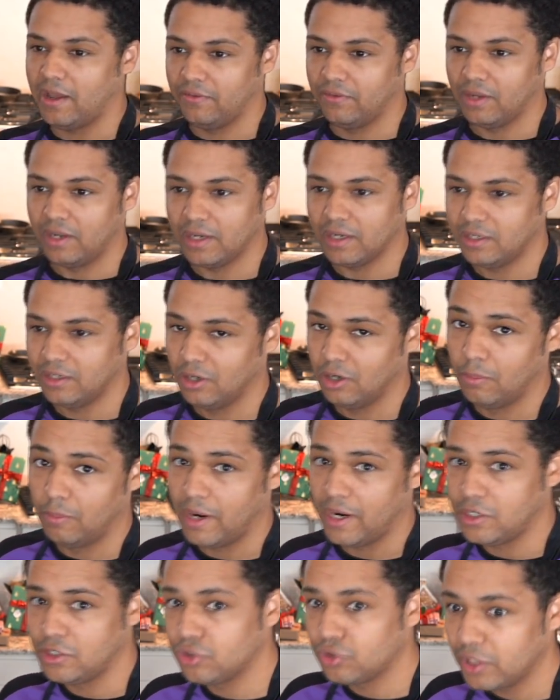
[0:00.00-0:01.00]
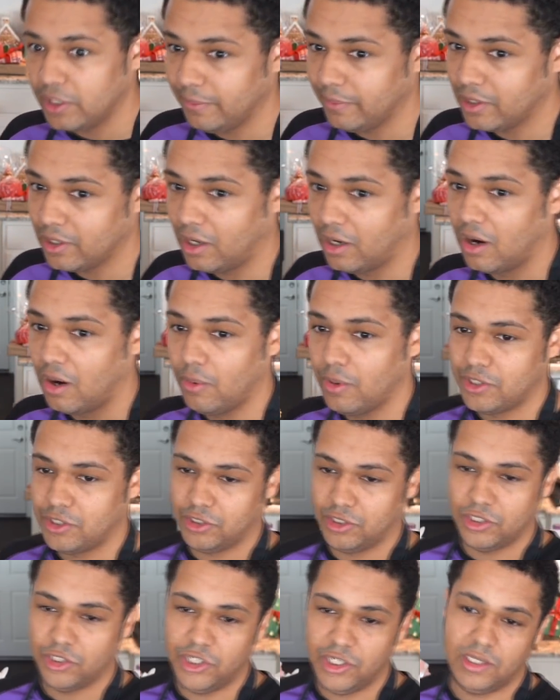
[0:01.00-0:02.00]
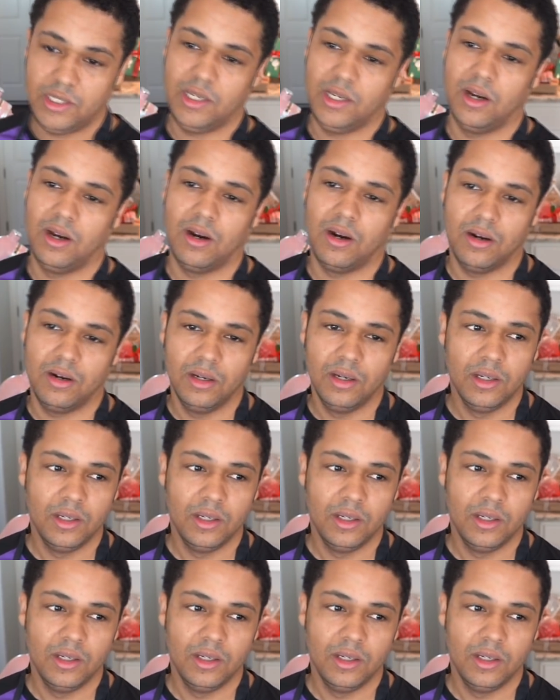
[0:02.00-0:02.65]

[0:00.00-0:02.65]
like, you know, my dream car, which is a G T R.